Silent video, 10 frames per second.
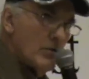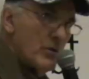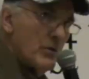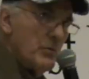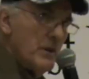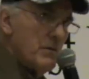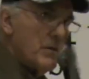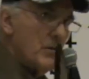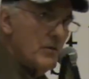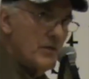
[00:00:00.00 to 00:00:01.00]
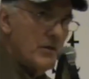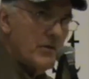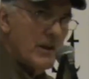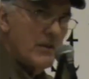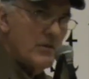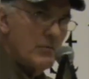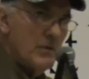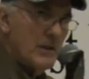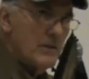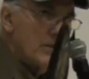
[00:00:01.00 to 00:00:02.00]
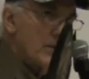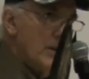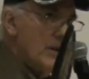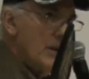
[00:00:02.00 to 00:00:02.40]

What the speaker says: where there'll be further discussion, because